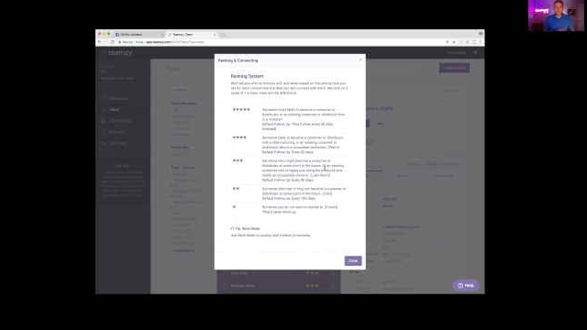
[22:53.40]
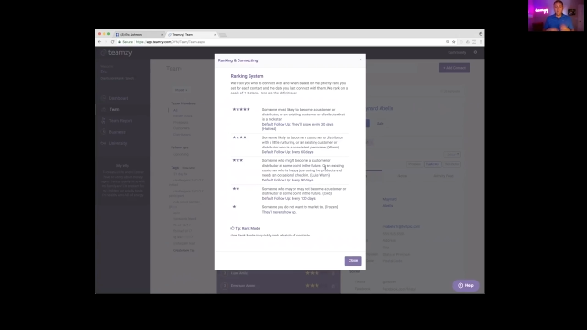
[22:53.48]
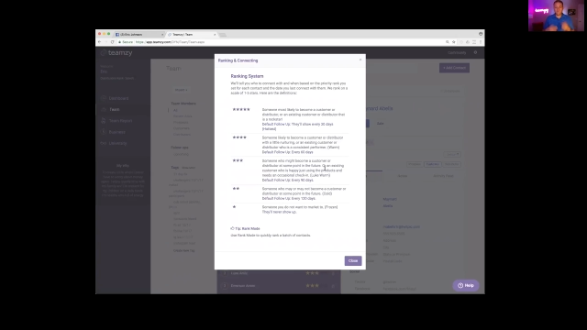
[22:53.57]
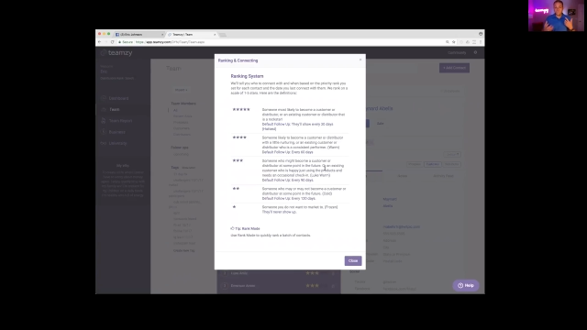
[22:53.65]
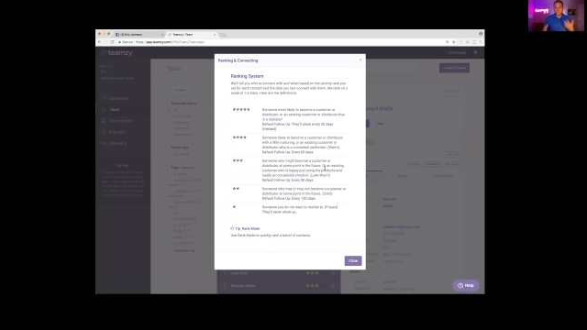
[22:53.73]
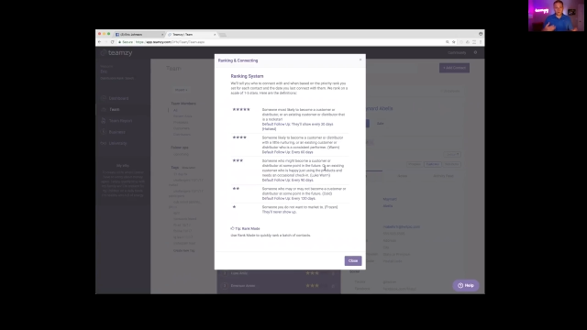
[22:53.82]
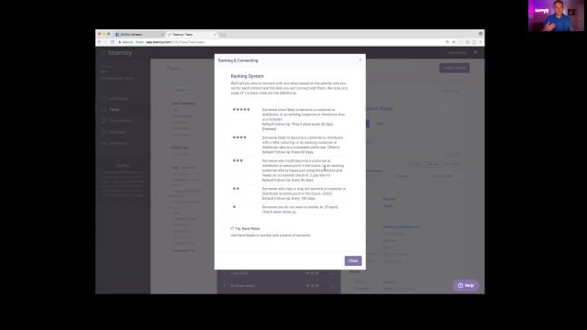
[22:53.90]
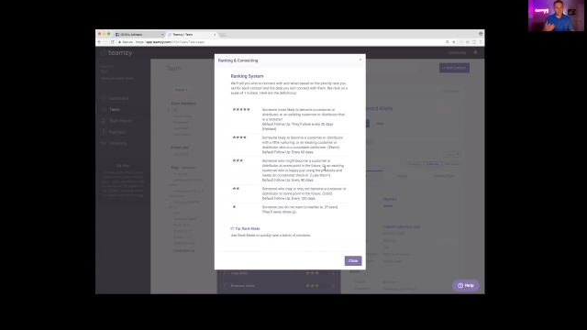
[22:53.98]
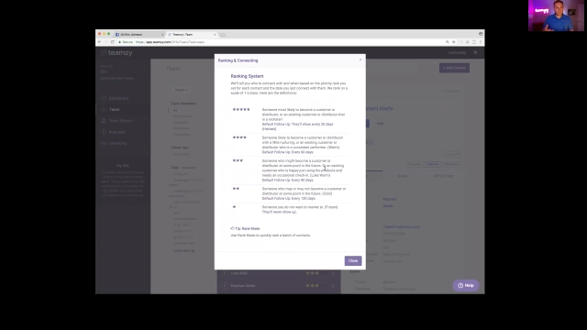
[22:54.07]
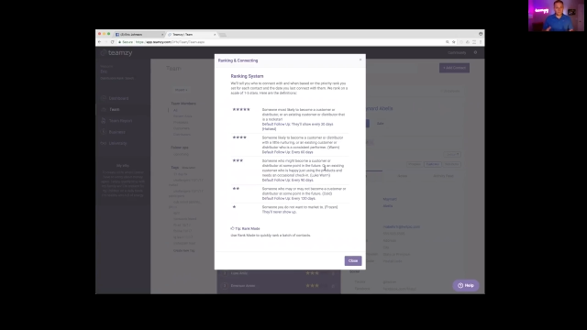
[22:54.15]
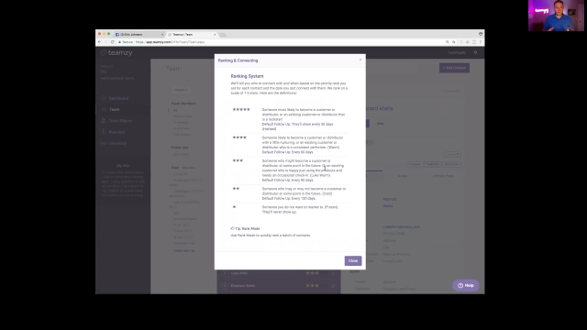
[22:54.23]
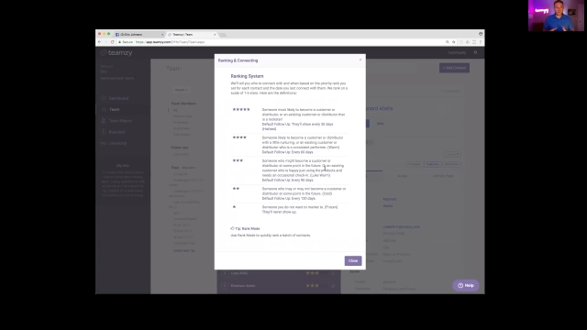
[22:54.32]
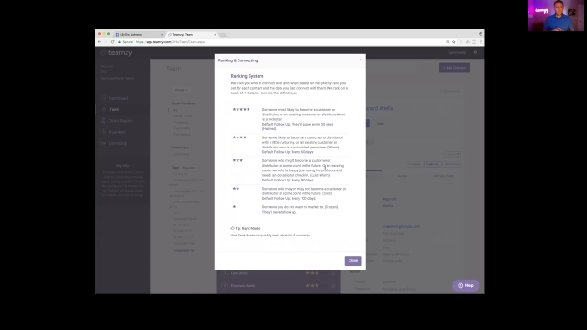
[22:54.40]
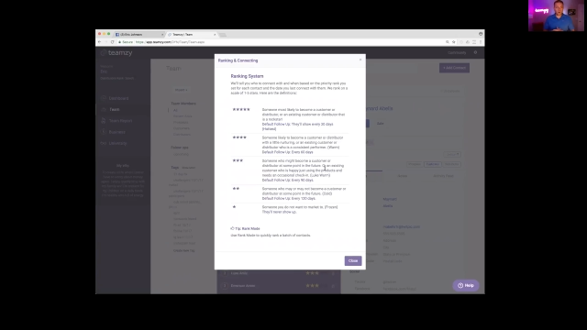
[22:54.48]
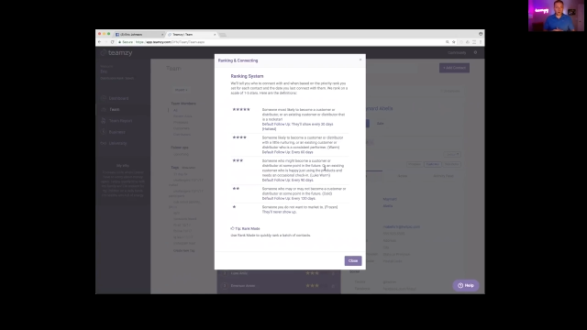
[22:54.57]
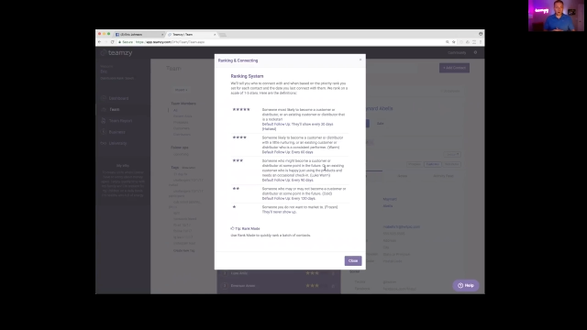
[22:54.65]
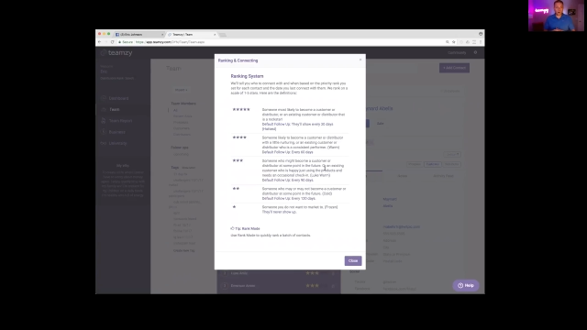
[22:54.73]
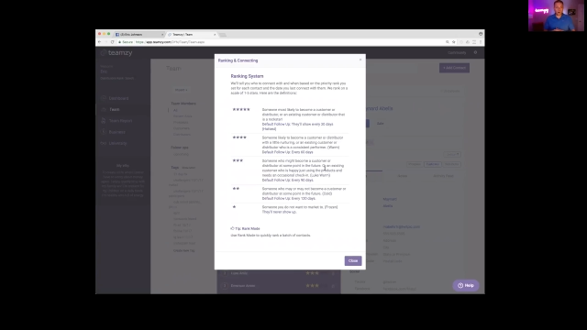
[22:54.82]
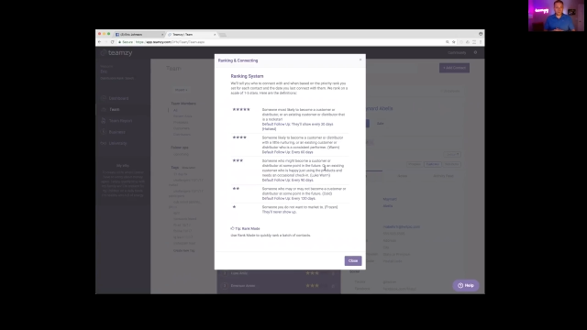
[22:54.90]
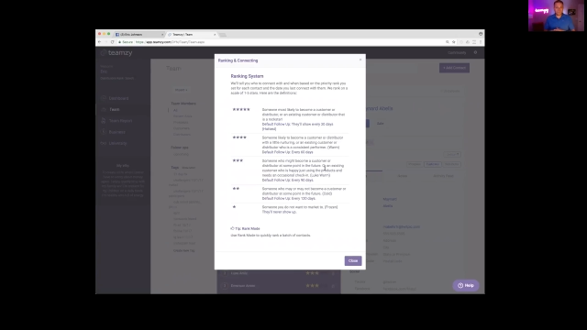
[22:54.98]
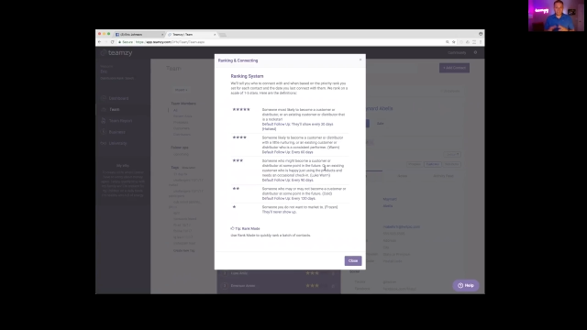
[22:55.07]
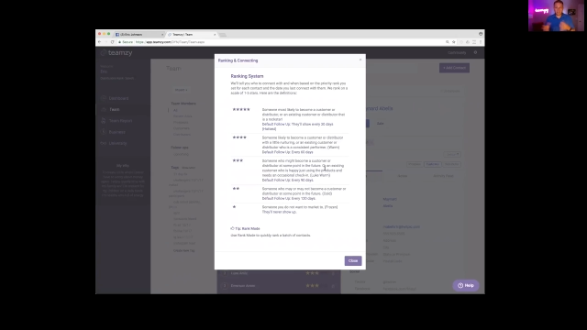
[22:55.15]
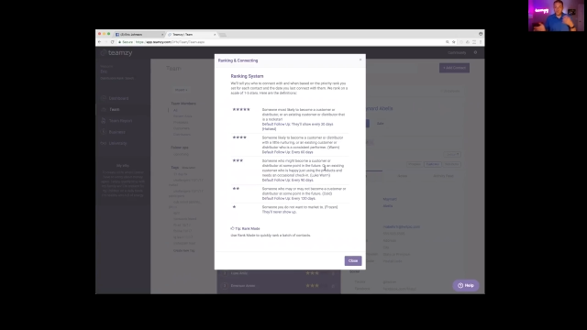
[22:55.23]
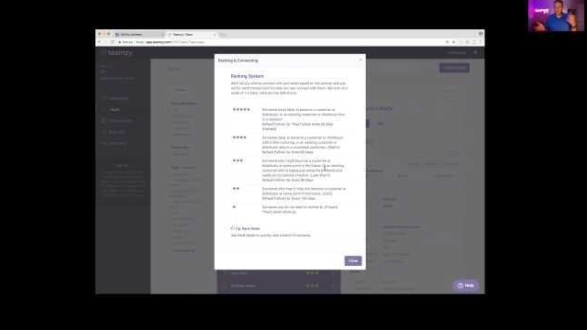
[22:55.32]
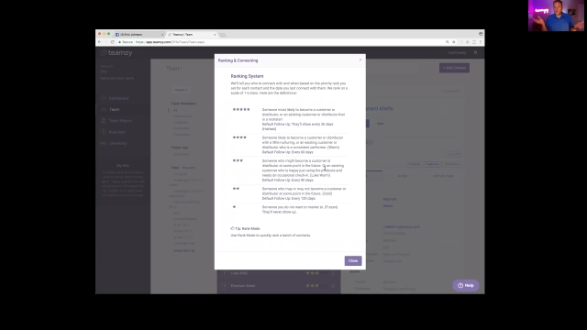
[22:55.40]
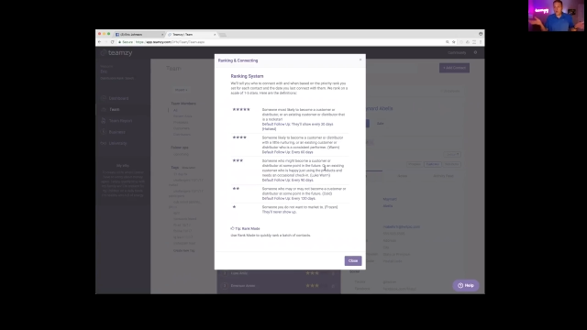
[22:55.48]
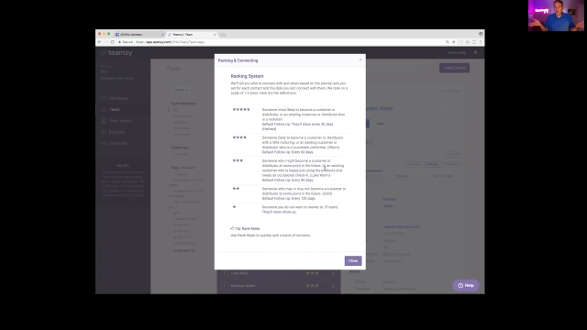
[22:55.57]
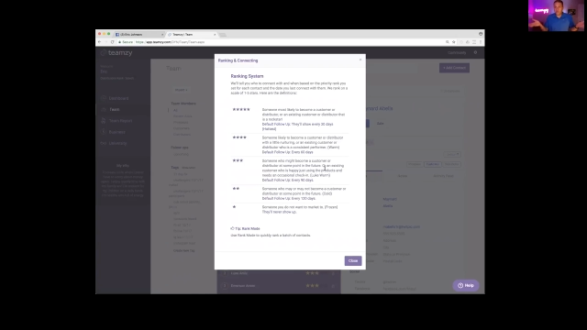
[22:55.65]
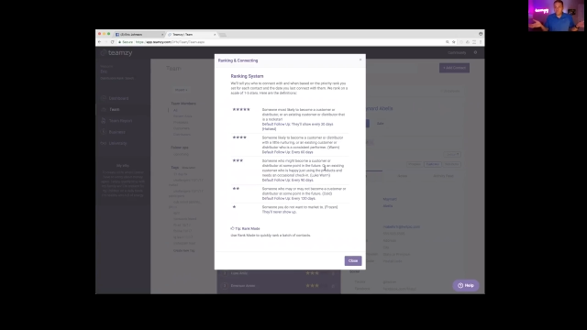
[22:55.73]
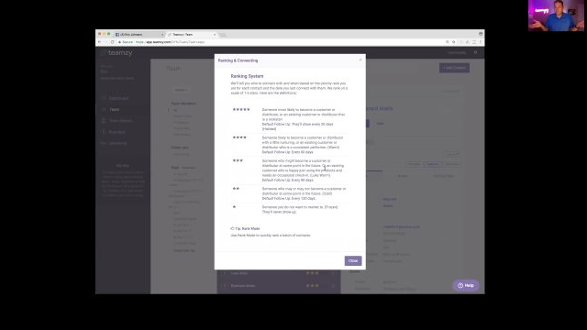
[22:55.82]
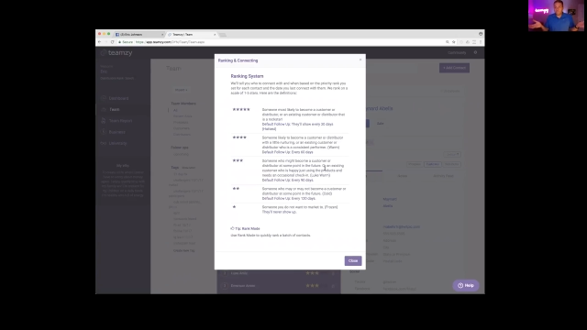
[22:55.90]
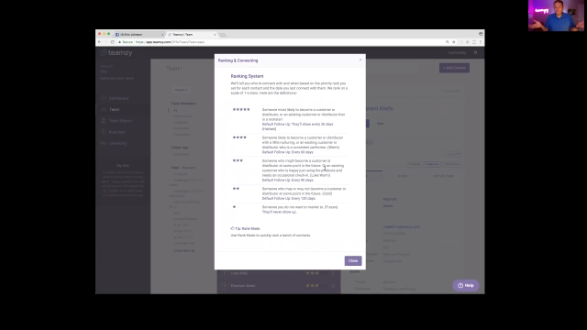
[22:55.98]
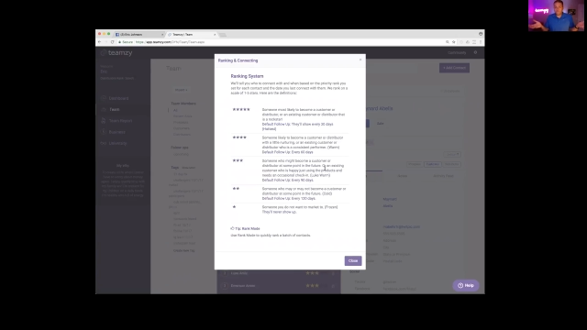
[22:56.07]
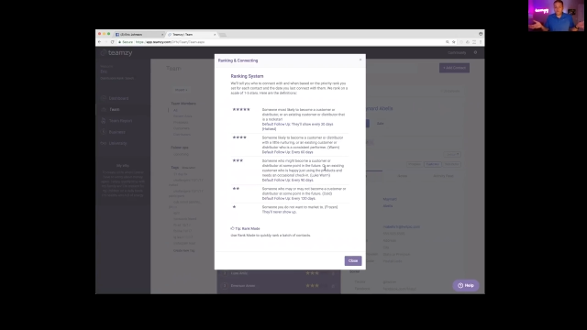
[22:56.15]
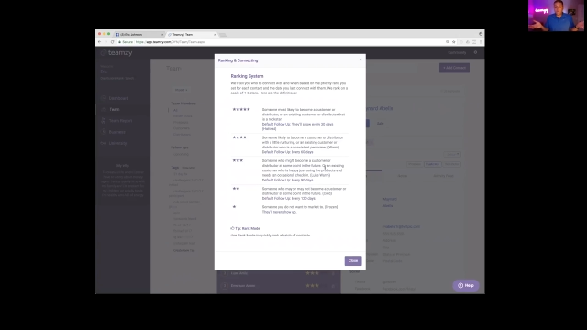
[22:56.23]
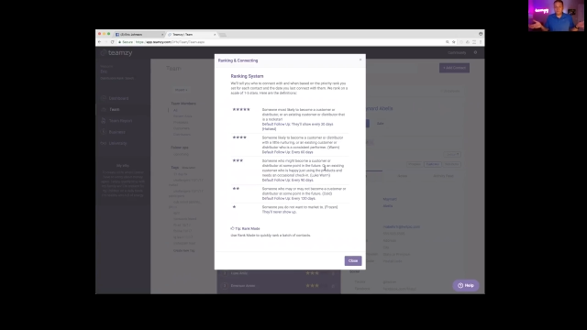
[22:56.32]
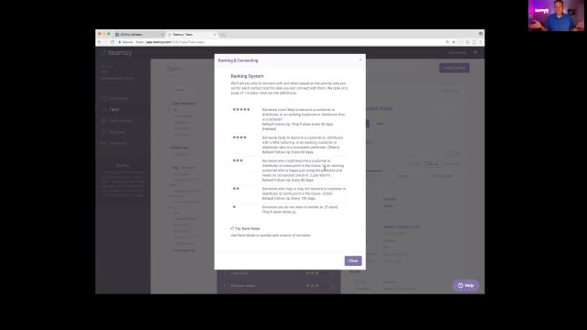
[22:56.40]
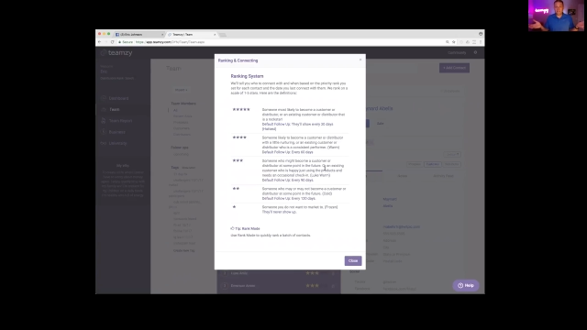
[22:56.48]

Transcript: (no speaker visible)